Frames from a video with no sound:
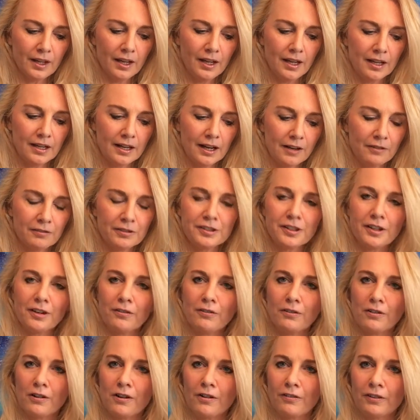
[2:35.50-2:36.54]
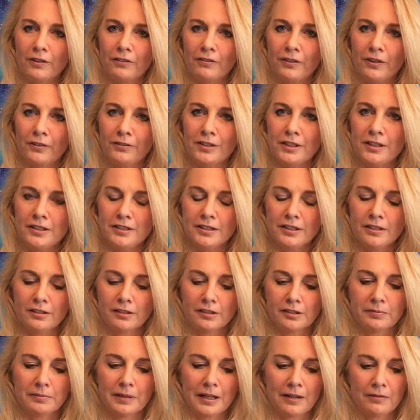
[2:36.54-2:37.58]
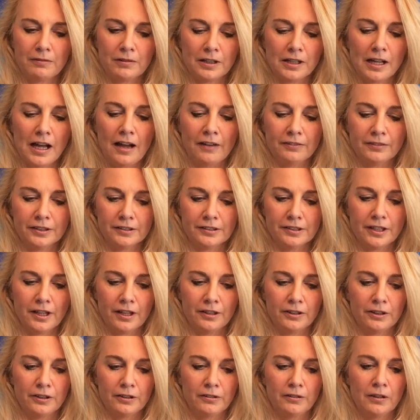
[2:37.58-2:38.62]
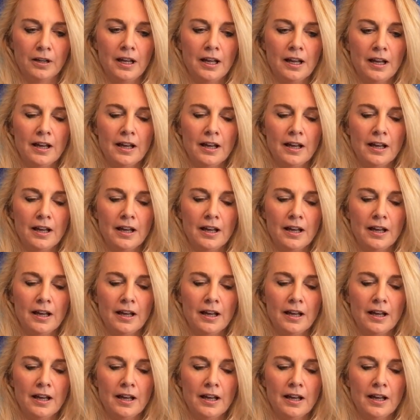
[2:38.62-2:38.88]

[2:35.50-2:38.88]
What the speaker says: And I was there for over 15 years, but I will have to tell you